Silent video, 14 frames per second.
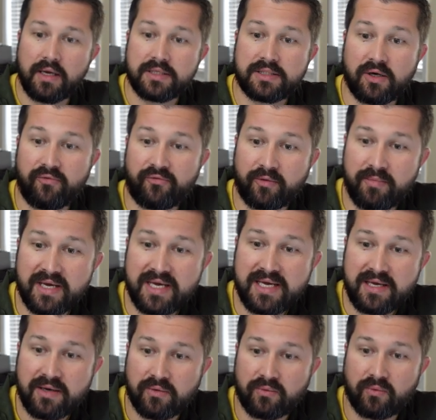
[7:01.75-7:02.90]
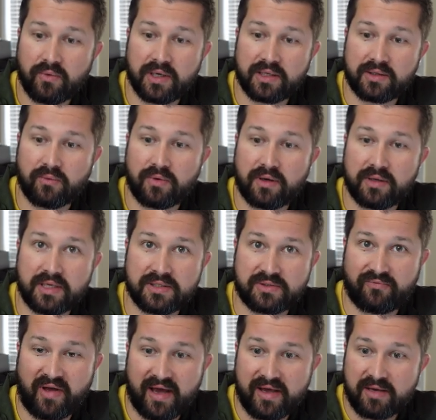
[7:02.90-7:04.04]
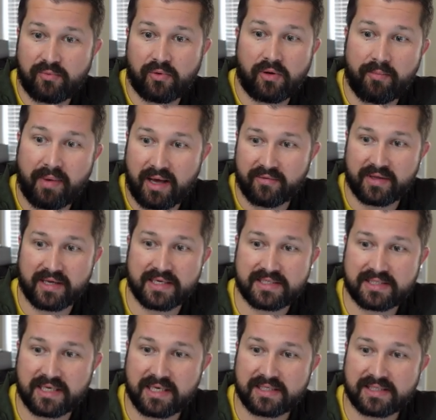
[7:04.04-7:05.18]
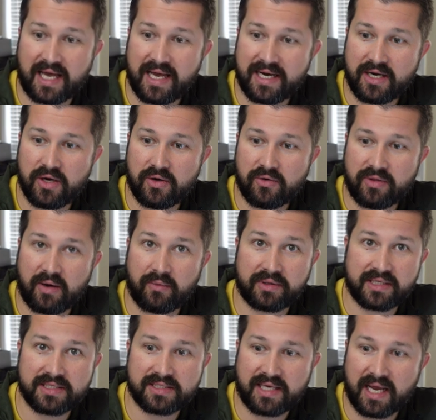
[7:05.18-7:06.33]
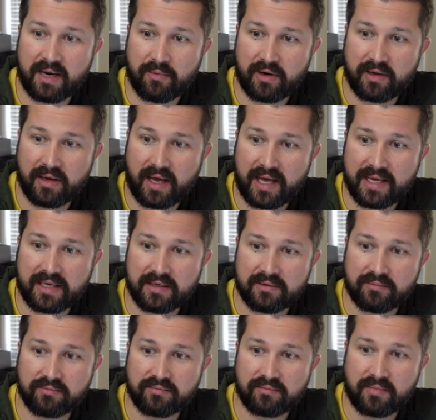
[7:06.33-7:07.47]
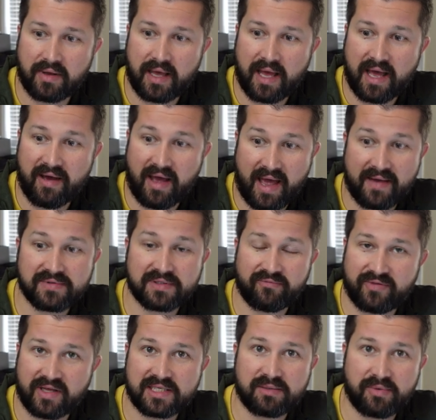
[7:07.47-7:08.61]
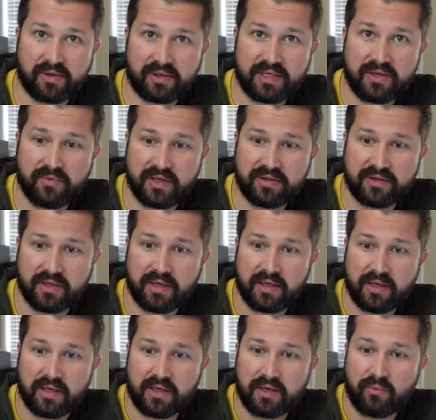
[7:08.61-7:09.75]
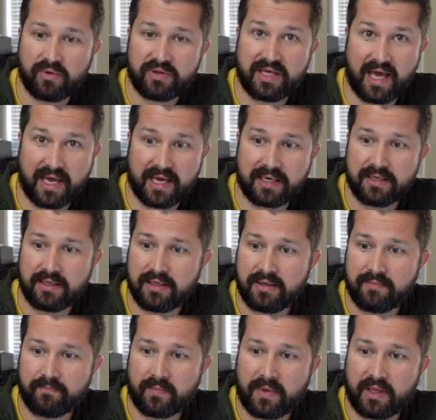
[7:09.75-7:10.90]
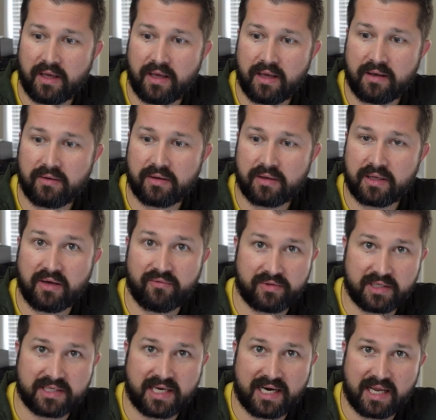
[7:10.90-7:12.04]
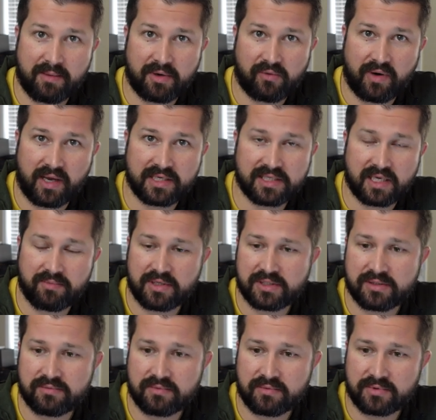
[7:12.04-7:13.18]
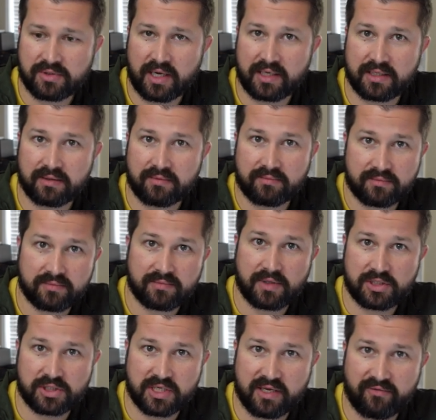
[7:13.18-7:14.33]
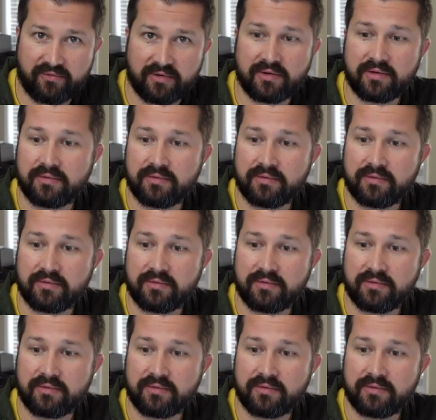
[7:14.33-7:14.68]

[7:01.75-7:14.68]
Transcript: So for me, what is valuable about this is I know that with this camera, I can ha I have some flexibility with with gain, given the dynamic range I'd be trying to achieve,